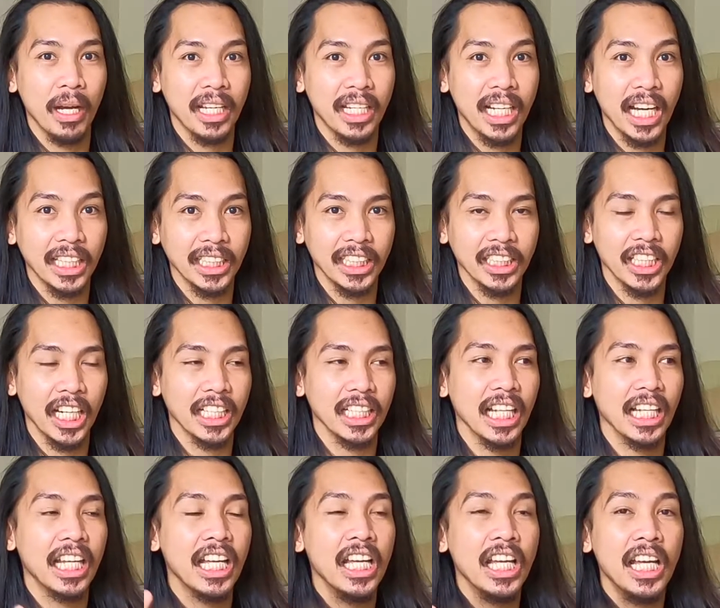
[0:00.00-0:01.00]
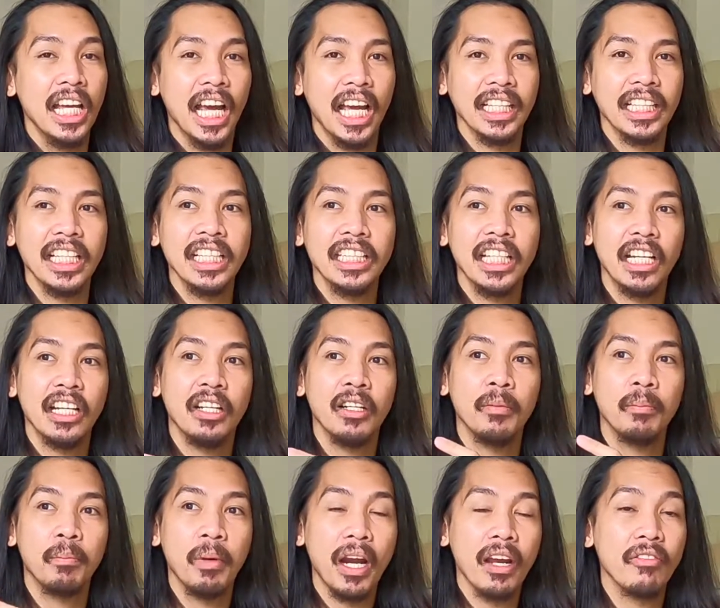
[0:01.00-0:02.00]
I got it right. Like I think they're
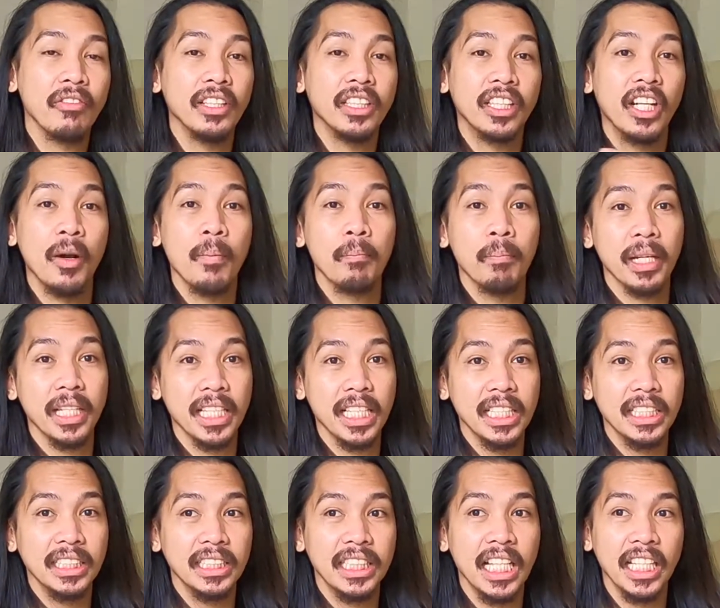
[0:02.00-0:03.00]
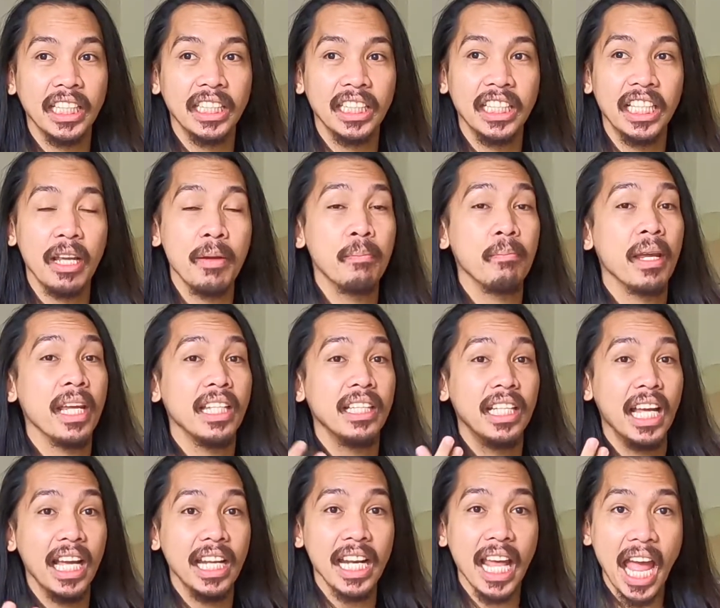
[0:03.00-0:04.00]
private companies that they made
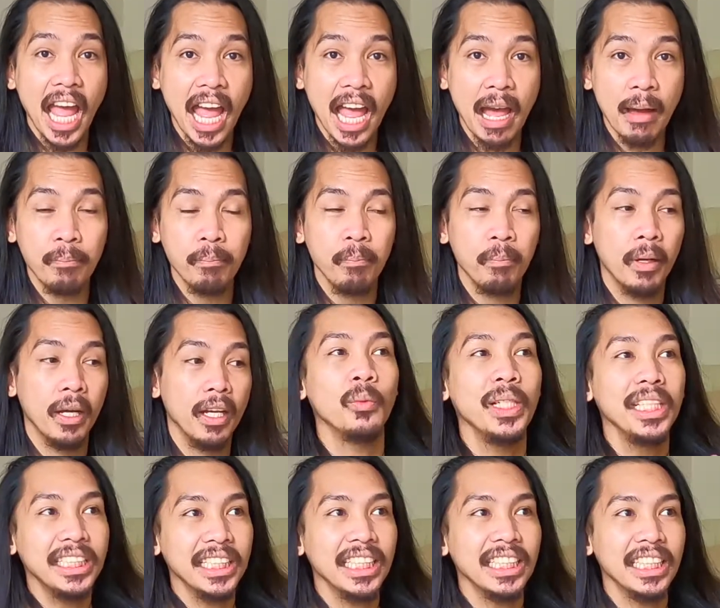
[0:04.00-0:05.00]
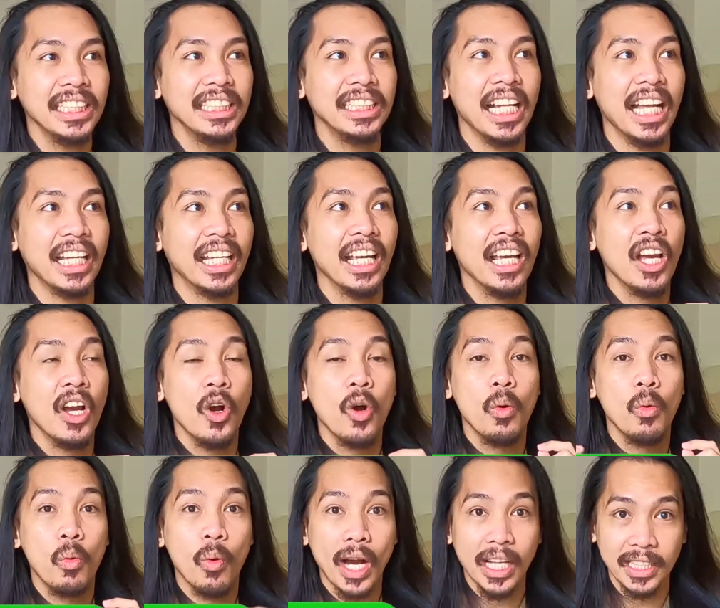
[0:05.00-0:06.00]
an app. WeChat is like
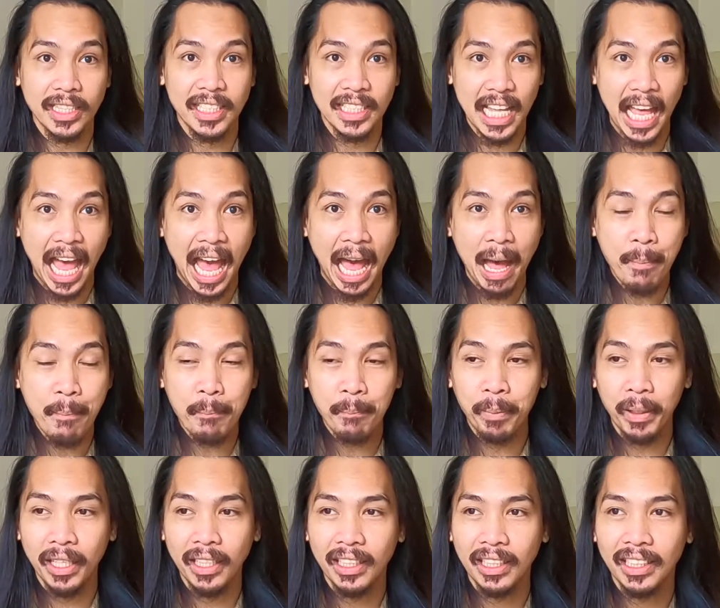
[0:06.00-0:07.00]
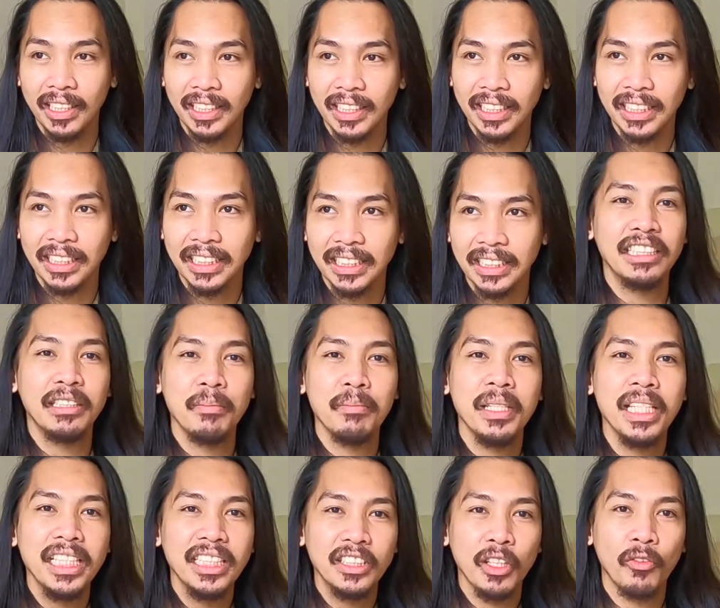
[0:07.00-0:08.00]
WhatsApp. It's a
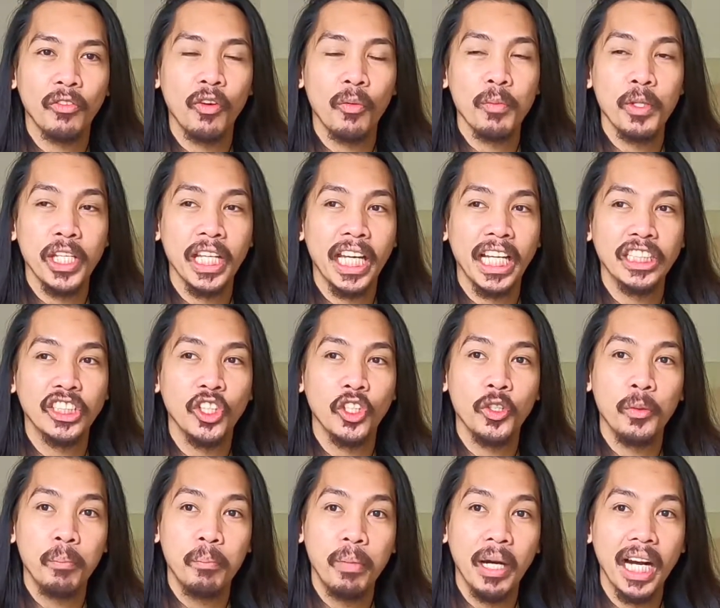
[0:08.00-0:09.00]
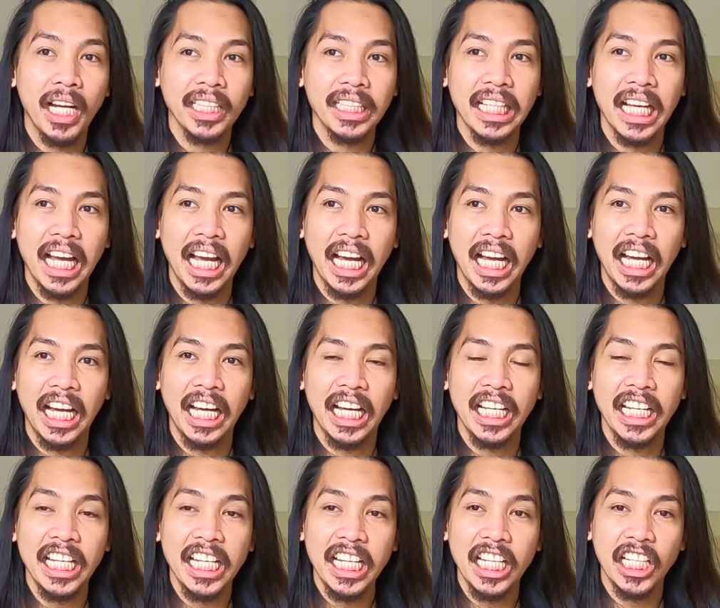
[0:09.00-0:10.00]
means of communication, but
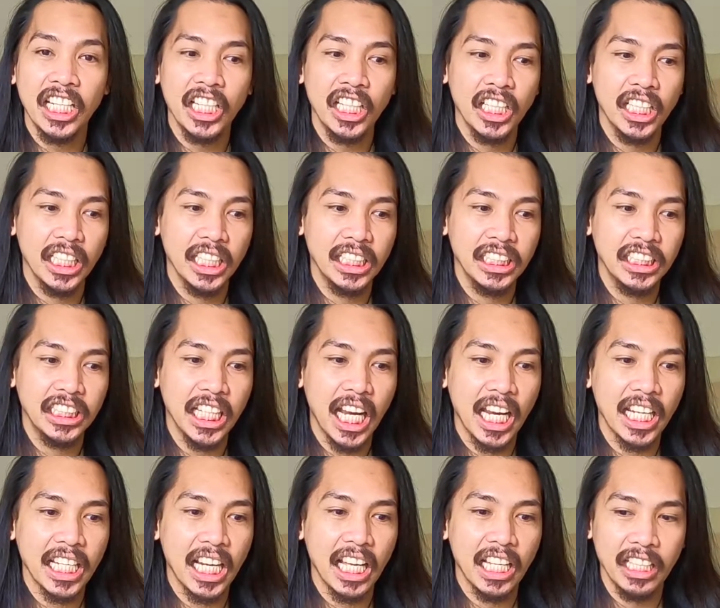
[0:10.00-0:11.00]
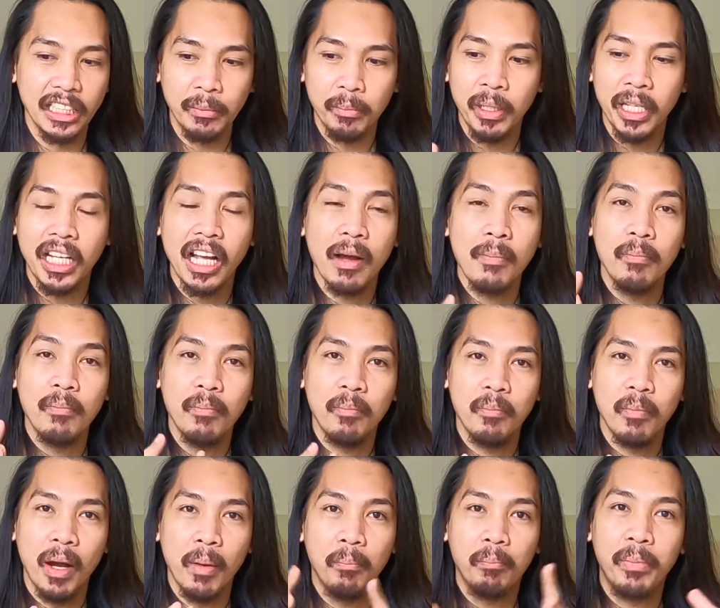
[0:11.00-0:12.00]
here in China, it
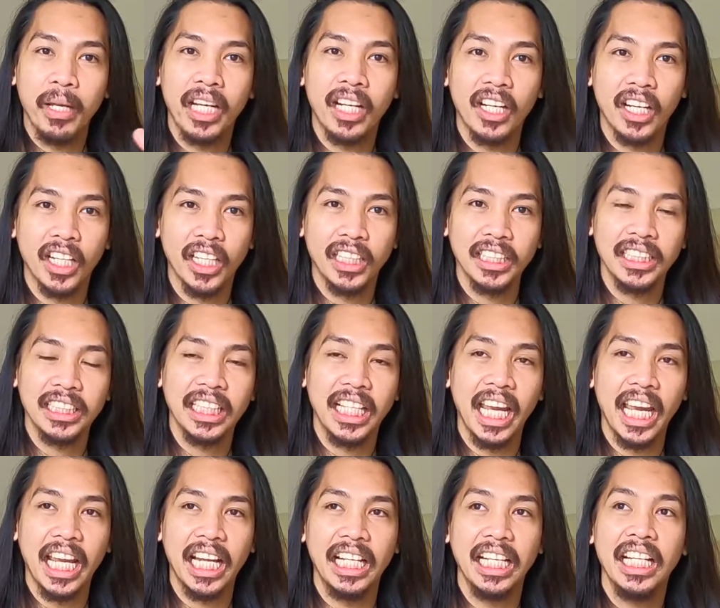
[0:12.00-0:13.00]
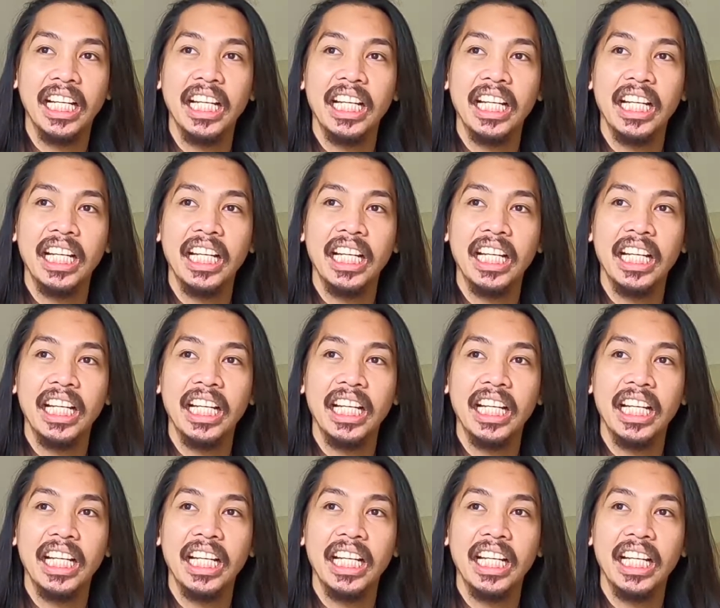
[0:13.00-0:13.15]
become a bigger scale.